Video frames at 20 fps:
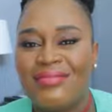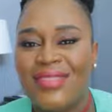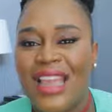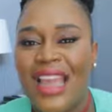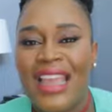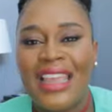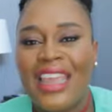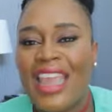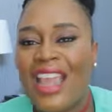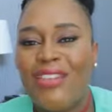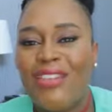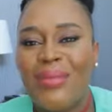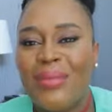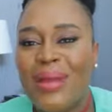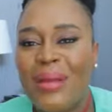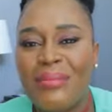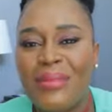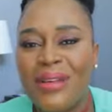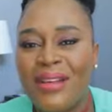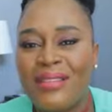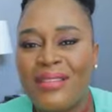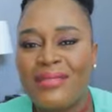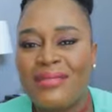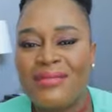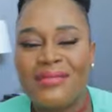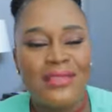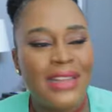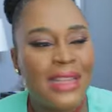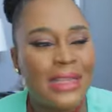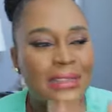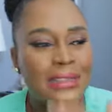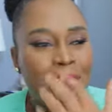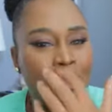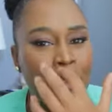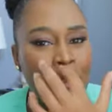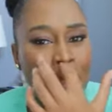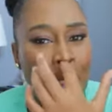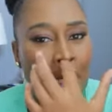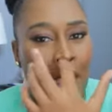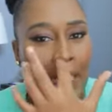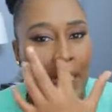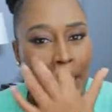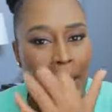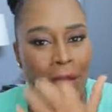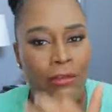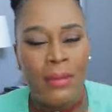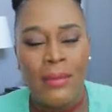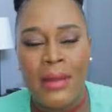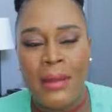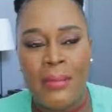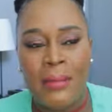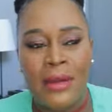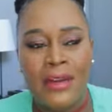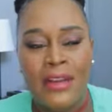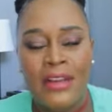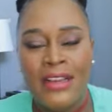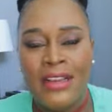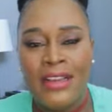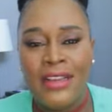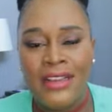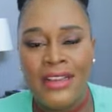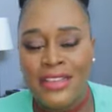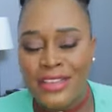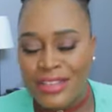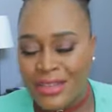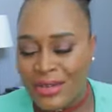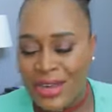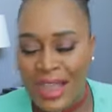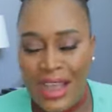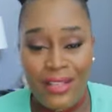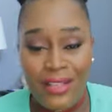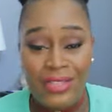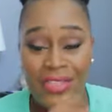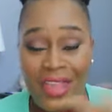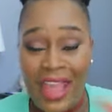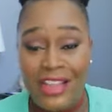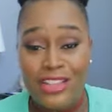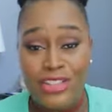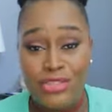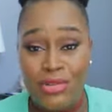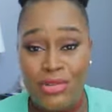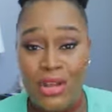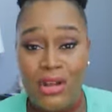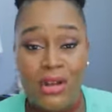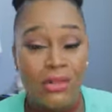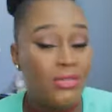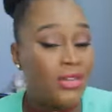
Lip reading: I can't remember. Like, seriously, I can't remember. So now I struggle